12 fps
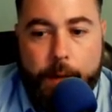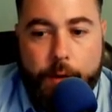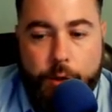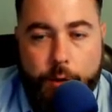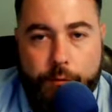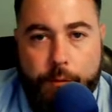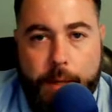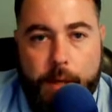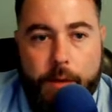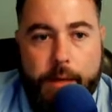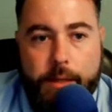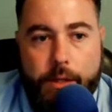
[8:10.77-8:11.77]
So from
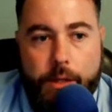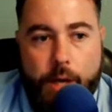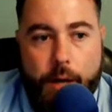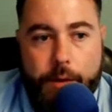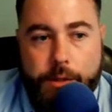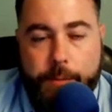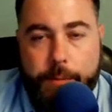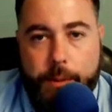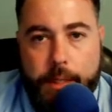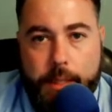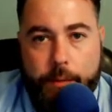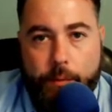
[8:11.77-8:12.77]
here, now that the dog is
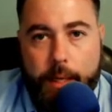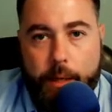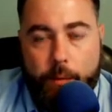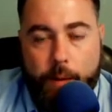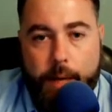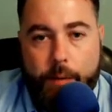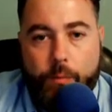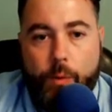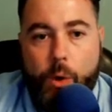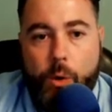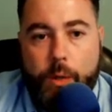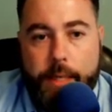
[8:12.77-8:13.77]
completely ready to rock and
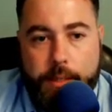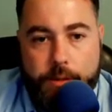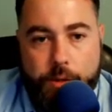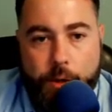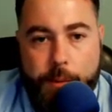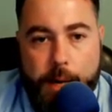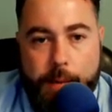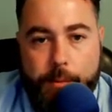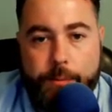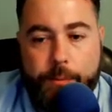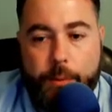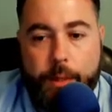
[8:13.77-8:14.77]
roll, he has no
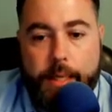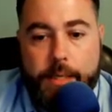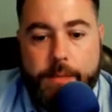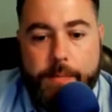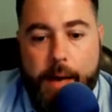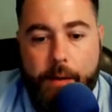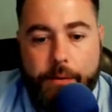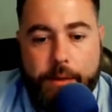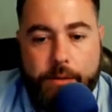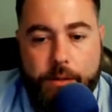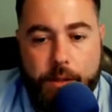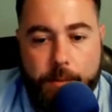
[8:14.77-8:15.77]
problem putting his mouth
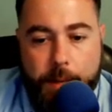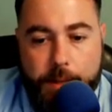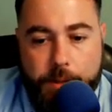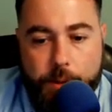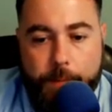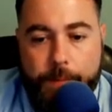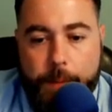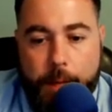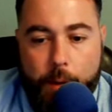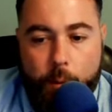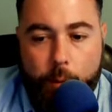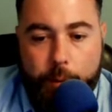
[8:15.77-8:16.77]
into the muzzle,
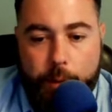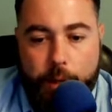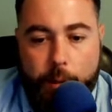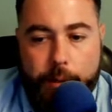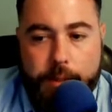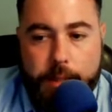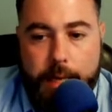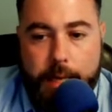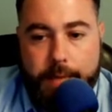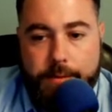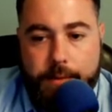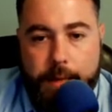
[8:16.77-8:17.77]
we would go into the
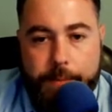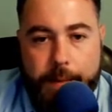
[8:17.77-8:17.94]
next step.